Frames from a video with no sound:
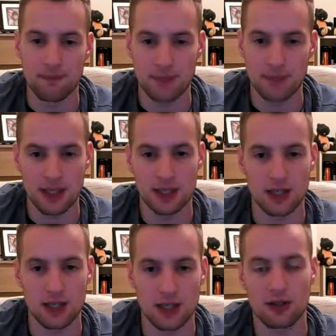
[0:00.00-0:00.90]
Here you go.
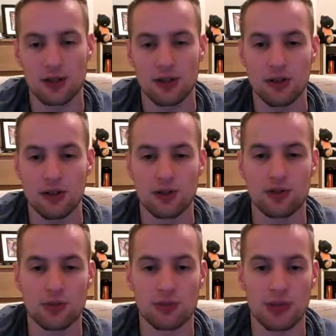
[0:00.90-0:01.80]
As long as you
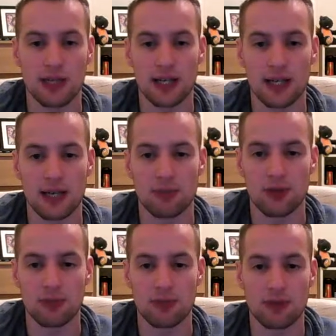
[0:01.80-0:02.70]
play the game, you're going to
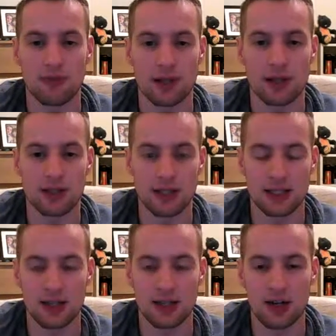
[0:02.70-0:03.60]
be ranked at least
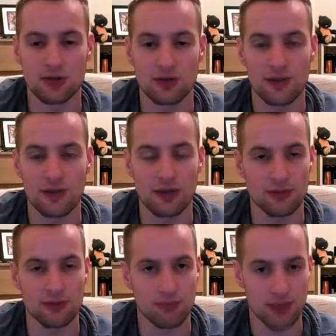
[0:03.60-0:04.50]
100,000
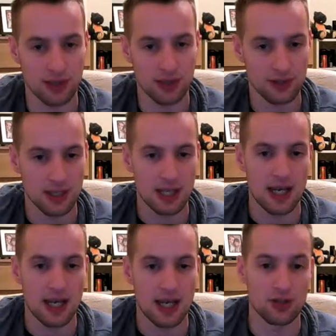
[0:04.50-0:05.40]
plus,
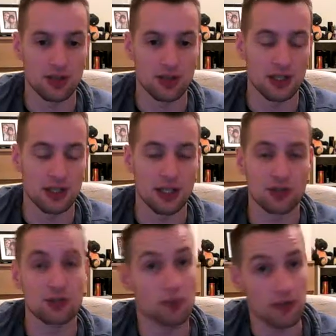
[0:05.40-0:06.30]
and you're going to get a
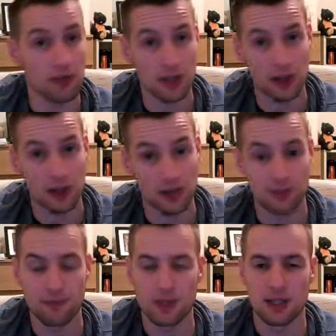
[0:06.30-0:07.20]
super rare card.
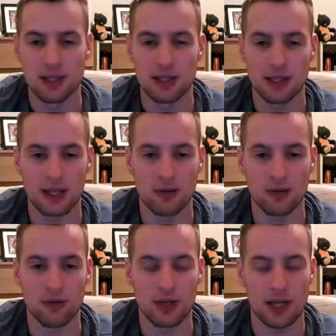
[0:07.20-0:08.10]
Now
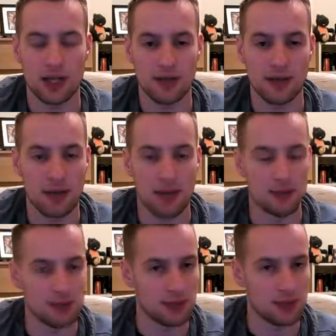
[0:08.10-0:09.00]
if it happens to
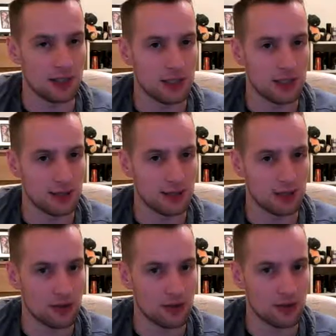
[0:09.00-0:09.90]
be
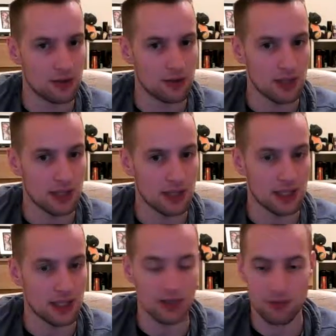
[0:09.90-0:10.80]
the LA Kings
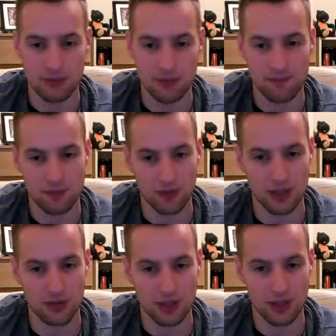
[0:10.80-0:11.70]
that win, right hand
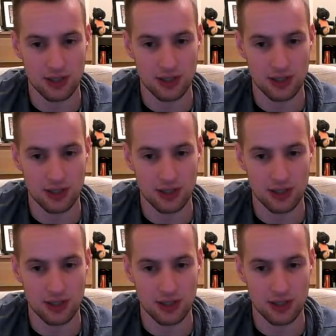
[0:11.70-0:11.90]
side,